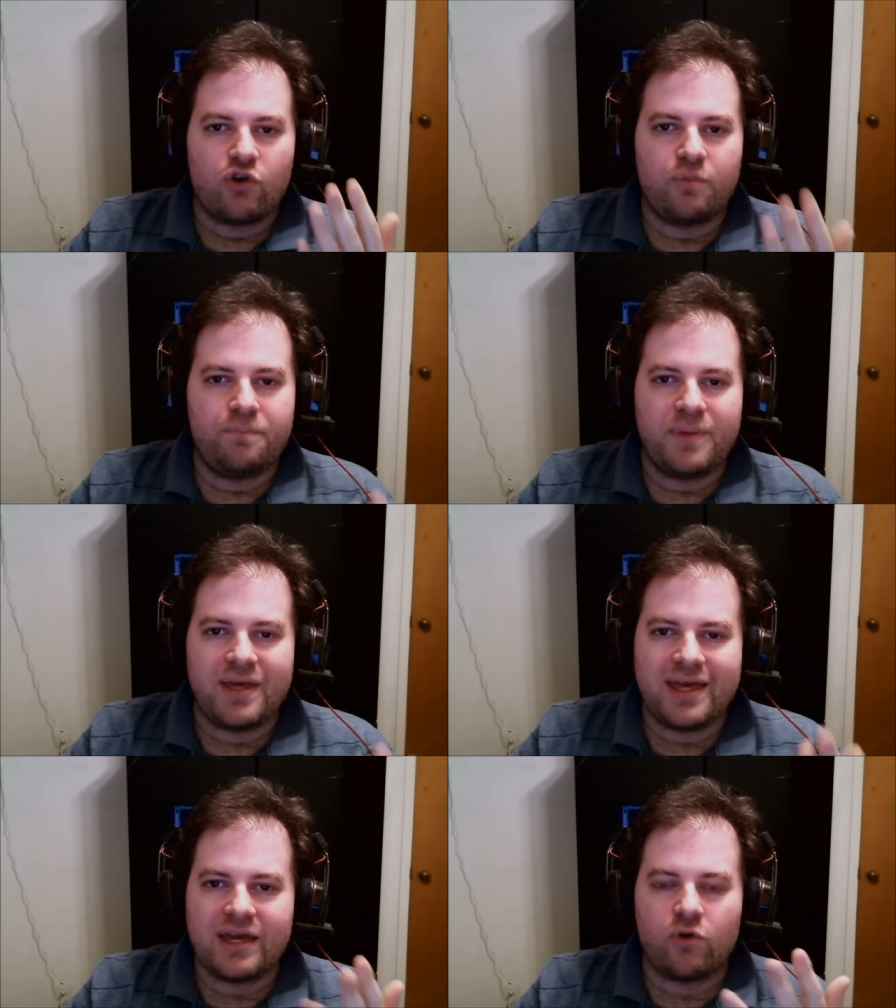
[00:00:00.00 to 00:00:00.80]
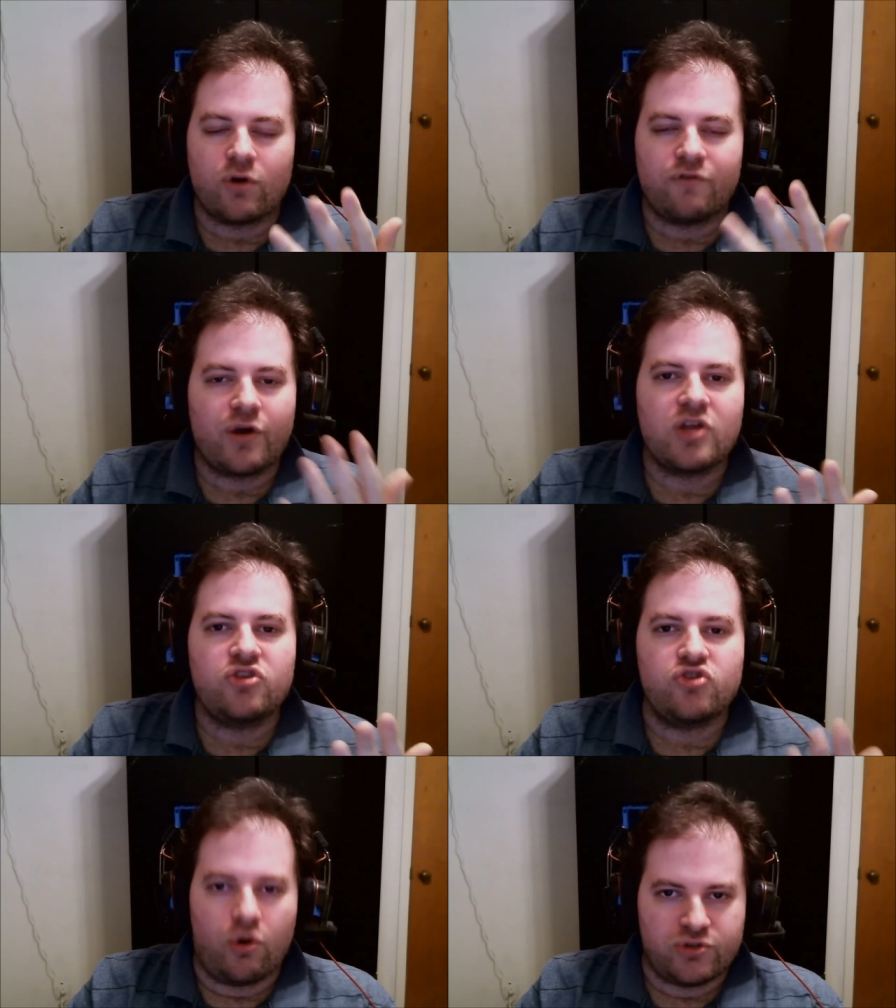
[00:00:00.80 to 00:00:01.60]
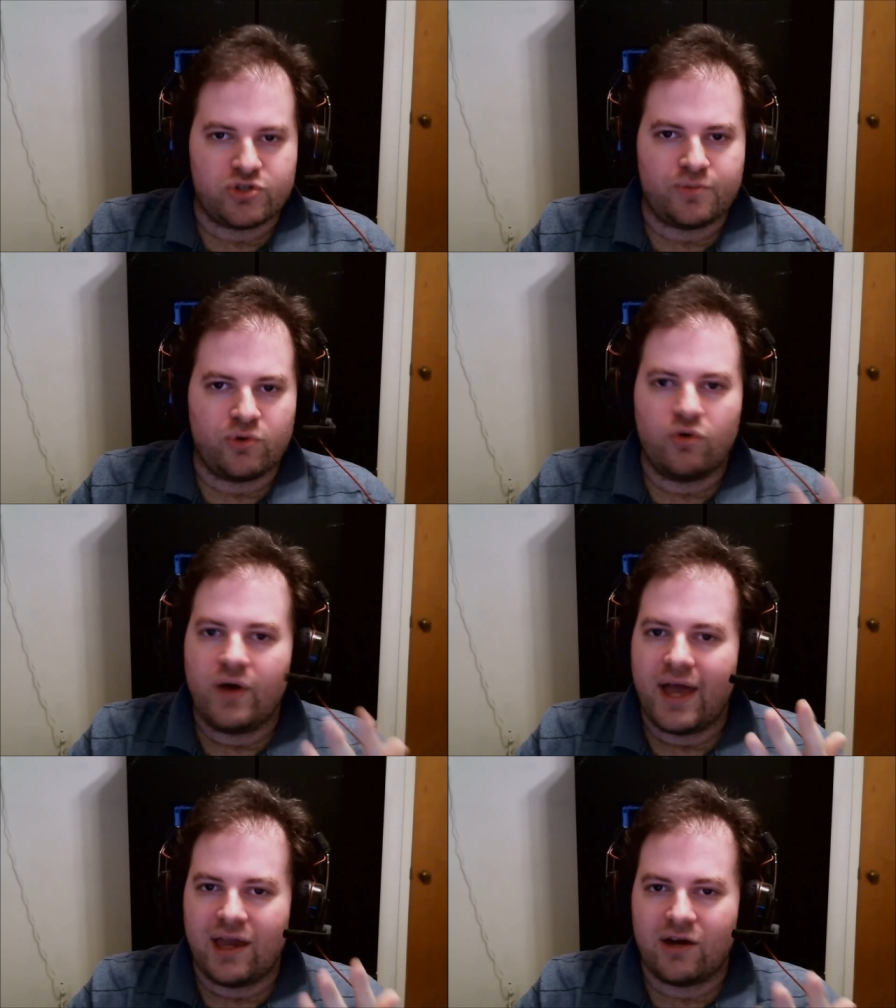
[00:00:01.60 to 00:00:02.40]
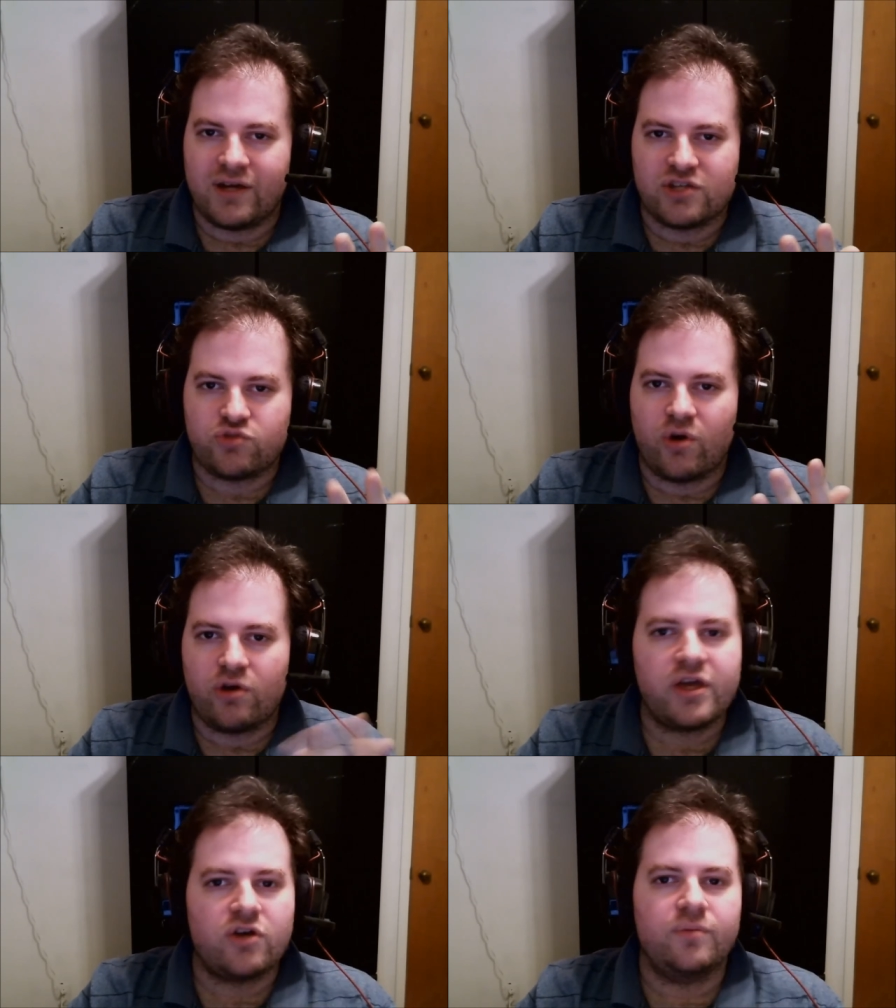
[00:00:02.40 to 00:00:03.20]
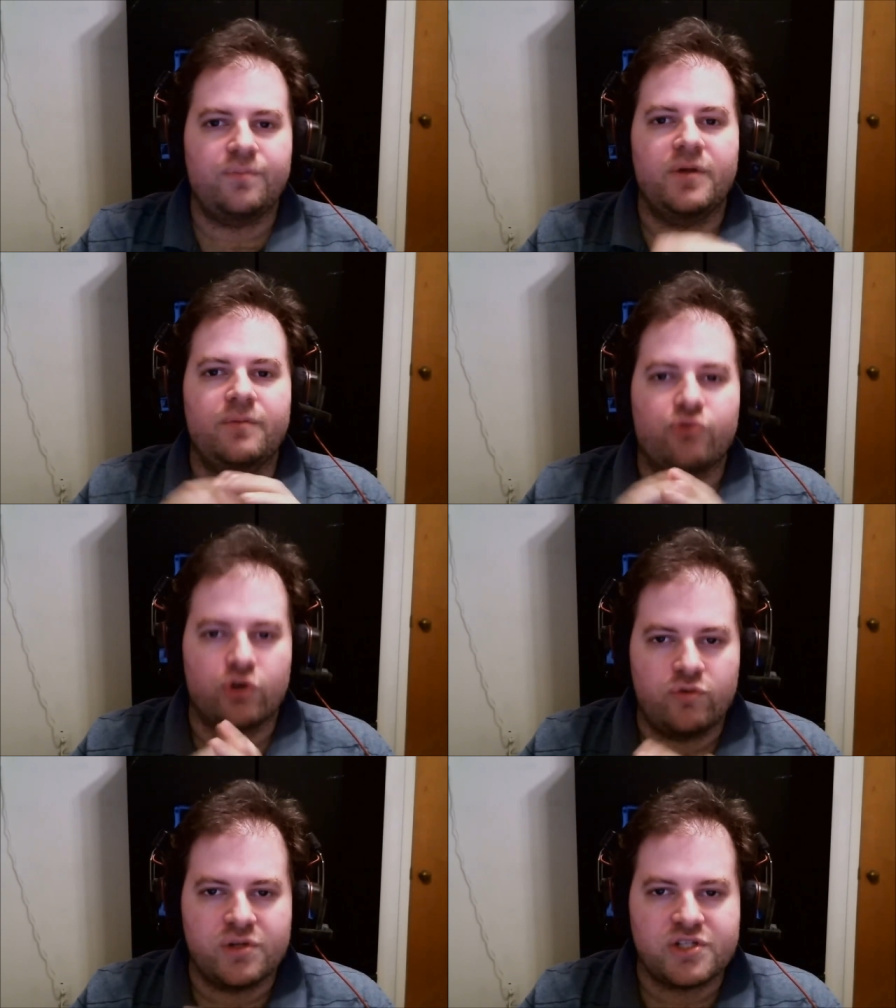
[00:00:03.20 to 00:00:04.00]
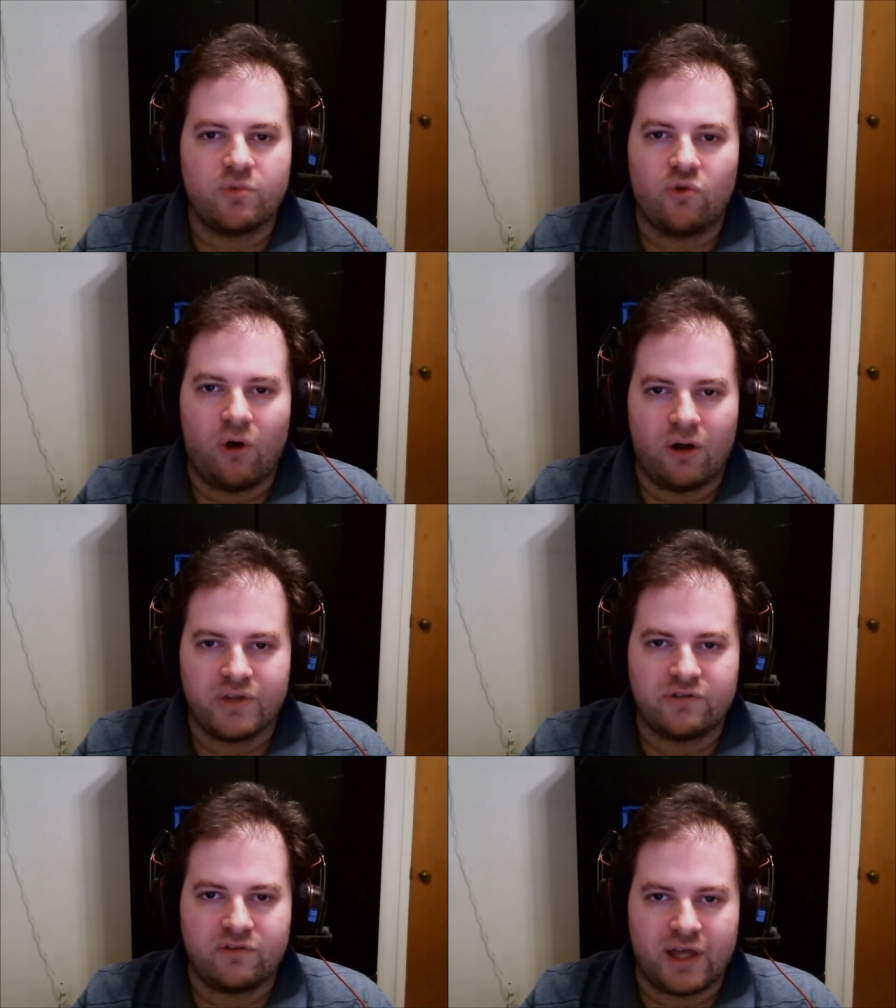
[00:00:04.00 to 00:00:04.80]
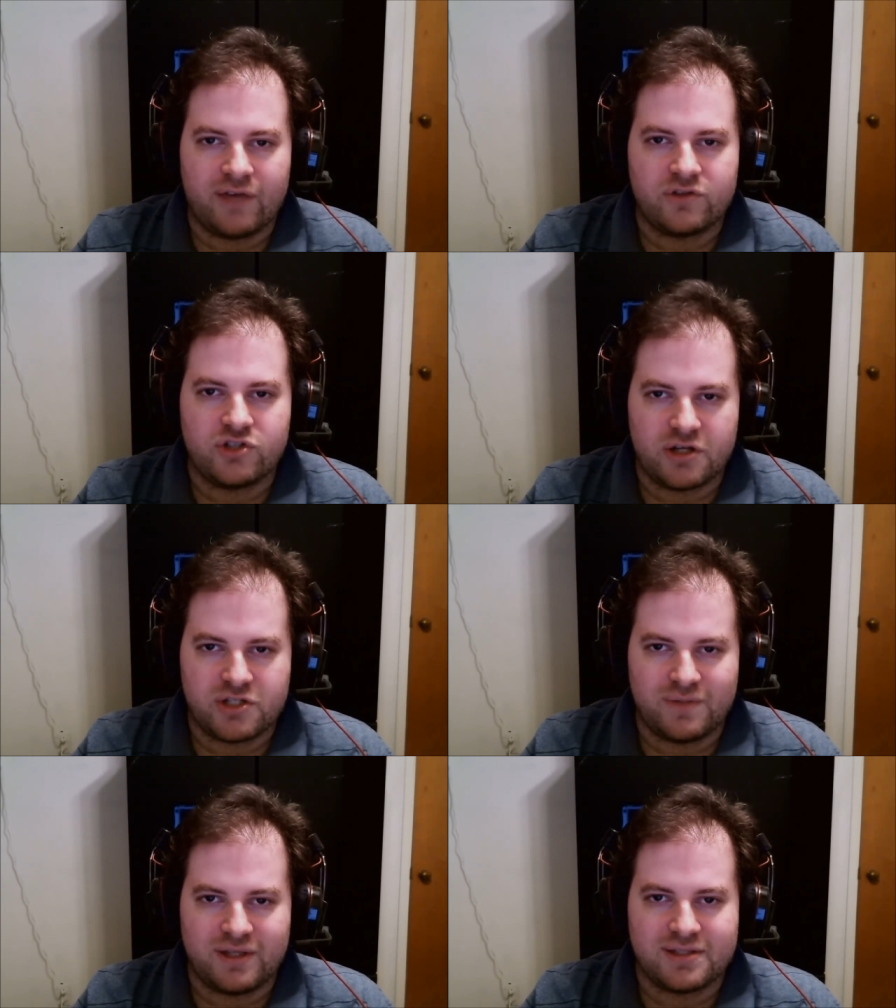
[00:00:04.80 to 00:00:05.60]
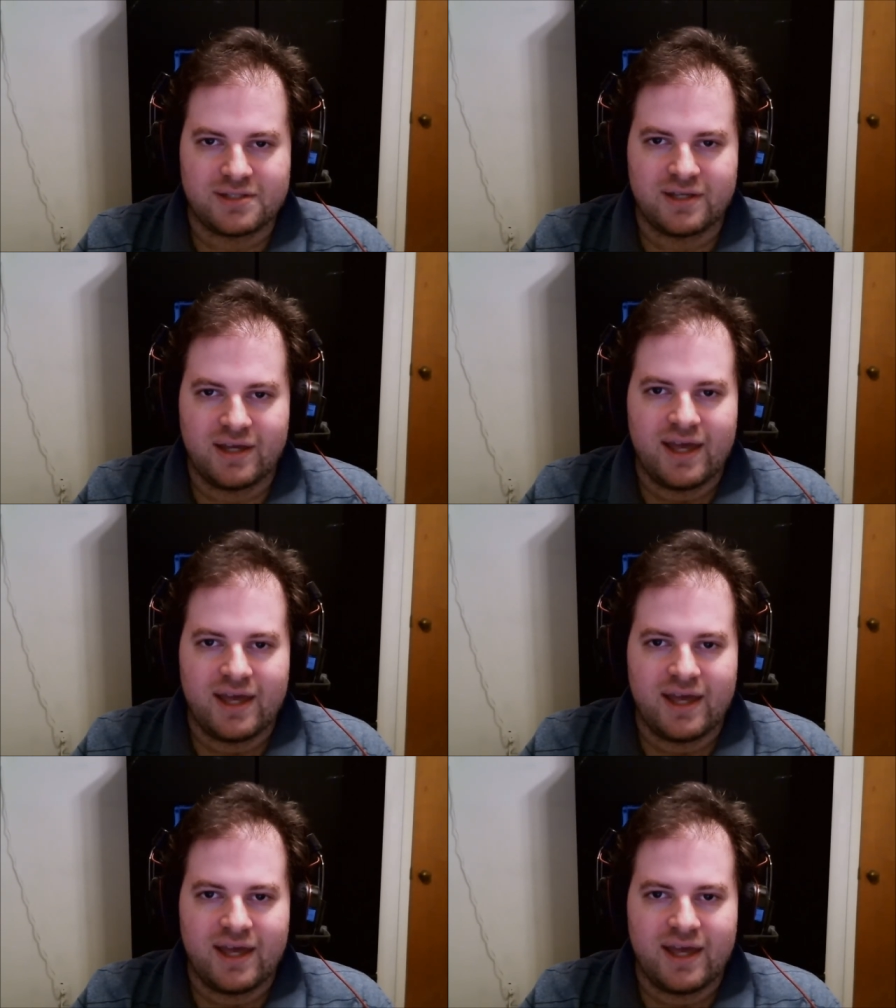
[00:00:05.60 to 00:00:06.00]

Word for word: big or very noticeable areas where they could improve with some quality of life adjustments.